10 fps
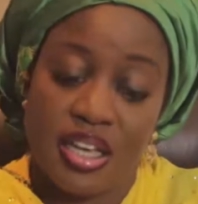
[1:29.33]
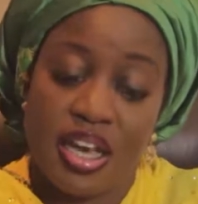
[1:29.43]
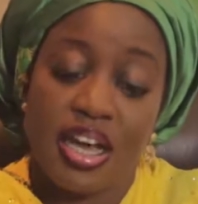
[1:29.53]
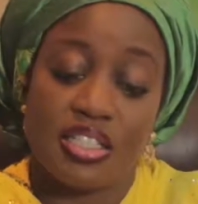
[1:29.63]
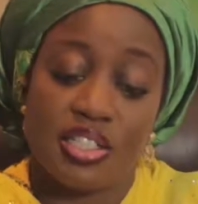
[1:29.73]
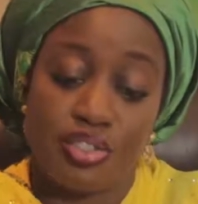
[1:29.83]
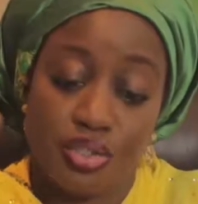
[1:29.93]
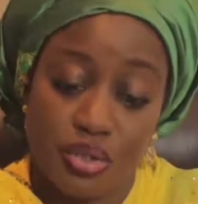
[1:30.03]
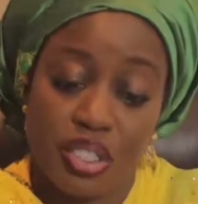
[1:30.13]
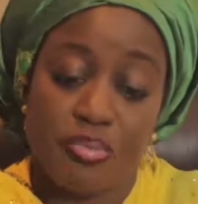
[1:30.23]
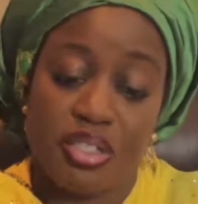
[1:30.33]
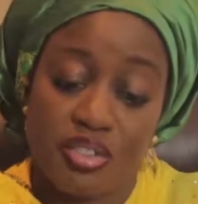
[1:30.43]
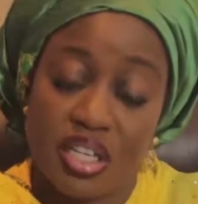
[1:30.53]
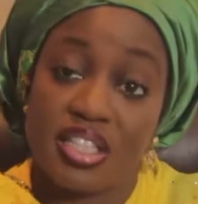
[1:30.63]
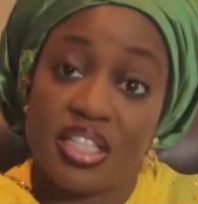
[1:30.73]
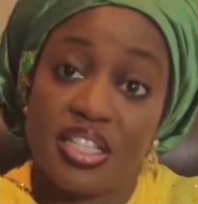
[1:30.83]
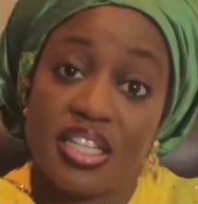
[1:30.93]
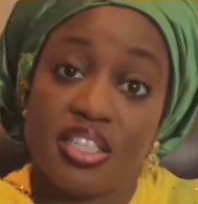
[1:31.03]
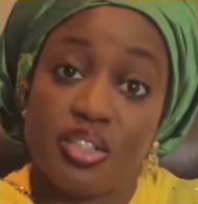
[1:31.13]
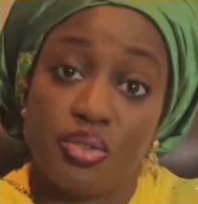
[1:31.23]
Has it truly been
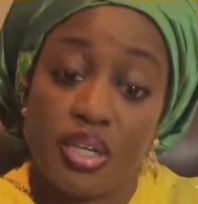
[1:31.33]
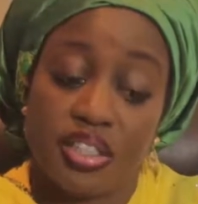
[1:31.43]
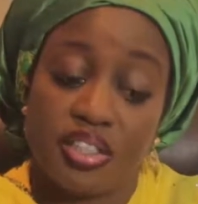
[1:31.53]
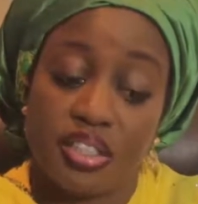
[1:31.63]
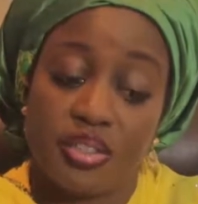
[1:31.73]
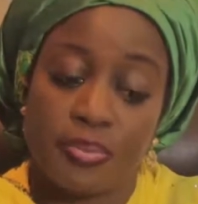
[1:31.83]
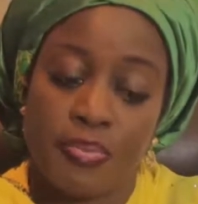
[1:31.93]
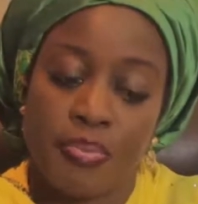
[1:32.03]
translated into action?